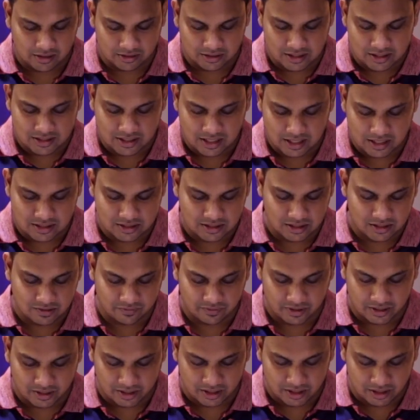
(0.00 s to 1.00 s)
this has this
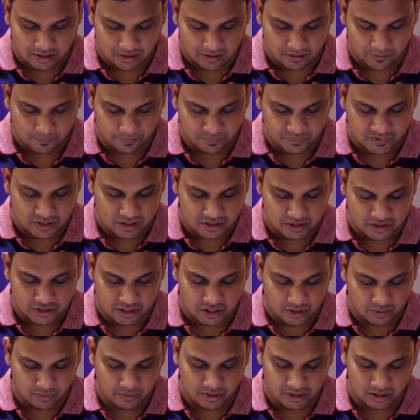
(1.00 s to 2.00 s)
very
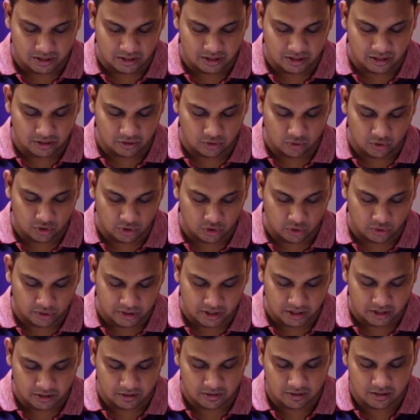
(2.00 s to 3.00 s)
genuinely good
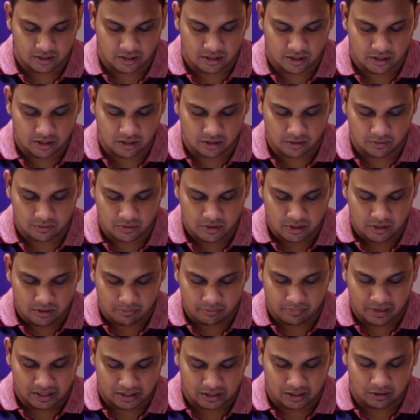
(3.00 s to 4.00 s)
looking
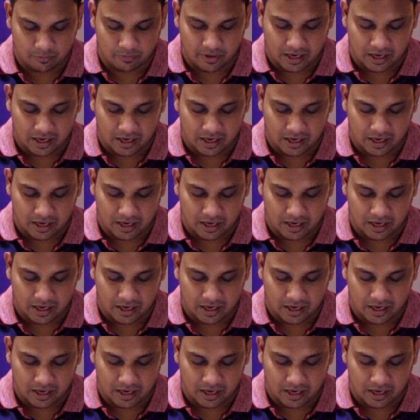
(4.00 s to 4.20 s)
metal